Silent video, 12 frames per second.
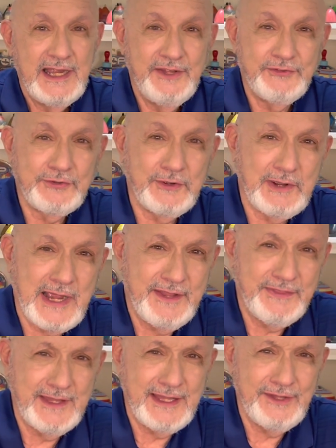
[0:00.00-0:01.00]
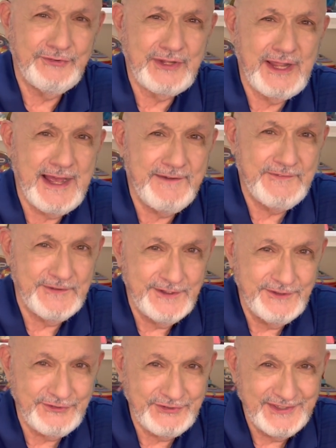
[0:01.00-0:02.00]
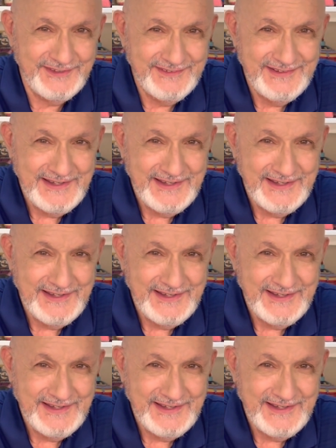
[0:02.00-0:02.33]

And so I think his confidence